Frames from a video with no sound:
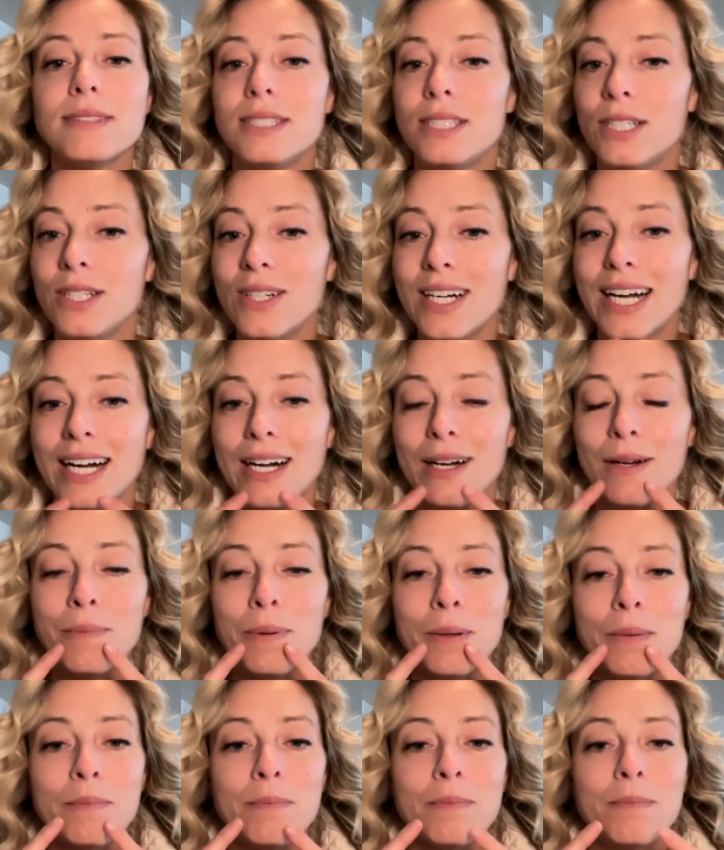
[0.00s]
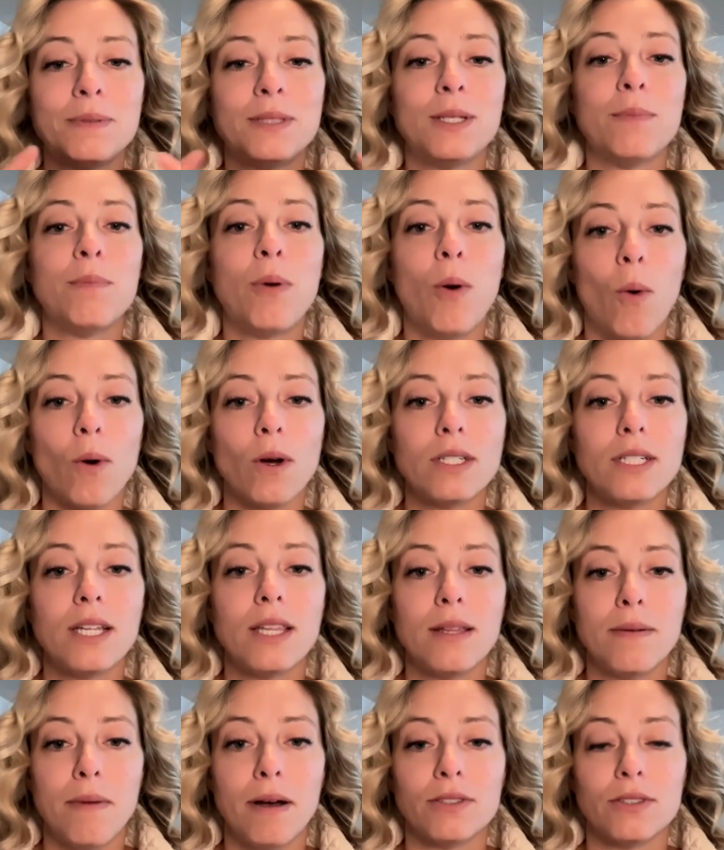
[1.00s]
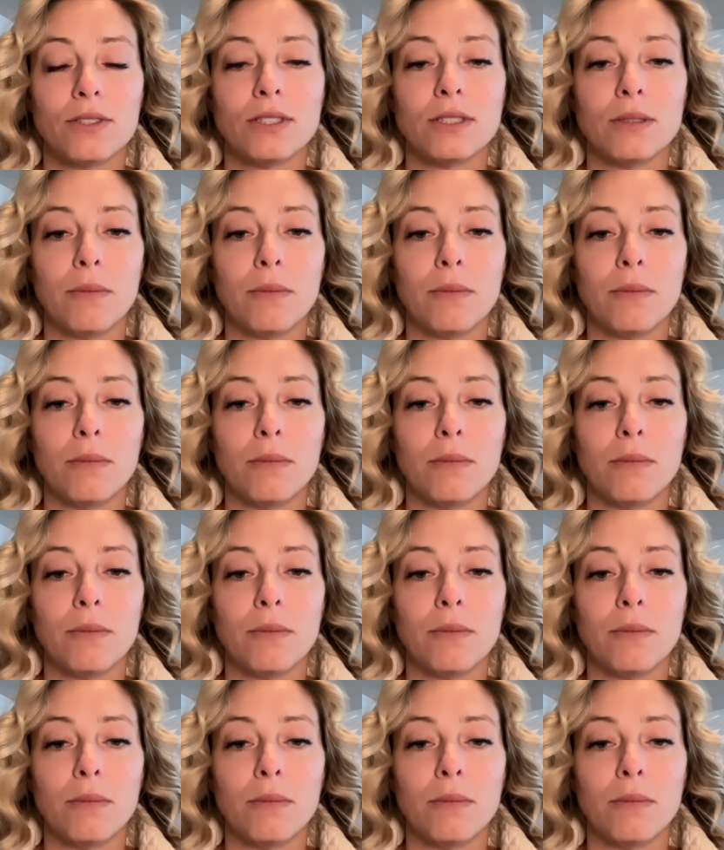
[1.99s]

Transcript: do help support the muscles.